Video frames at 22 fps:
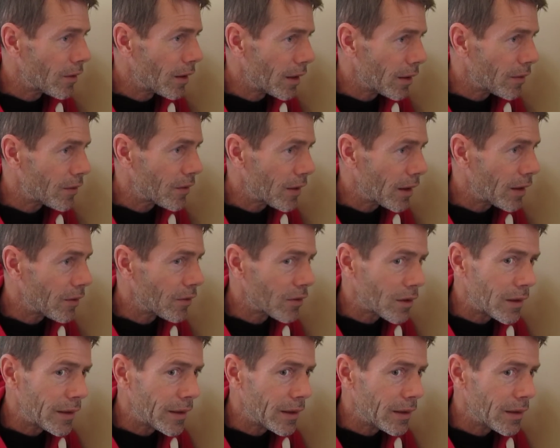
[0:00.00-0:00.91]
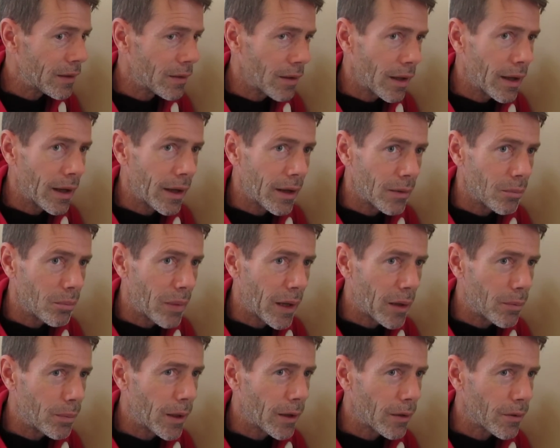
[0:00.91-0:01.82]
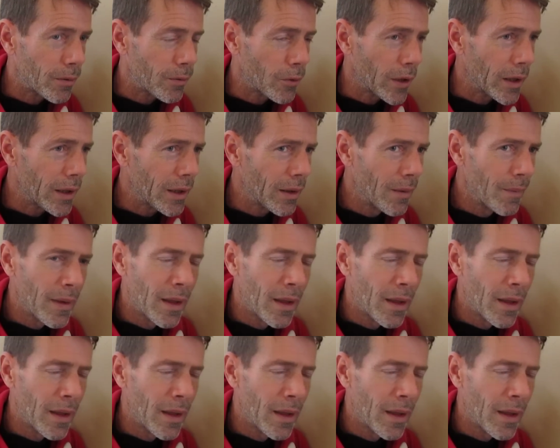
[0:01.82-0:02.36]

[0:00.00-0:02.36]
it stays clean and bedbug free.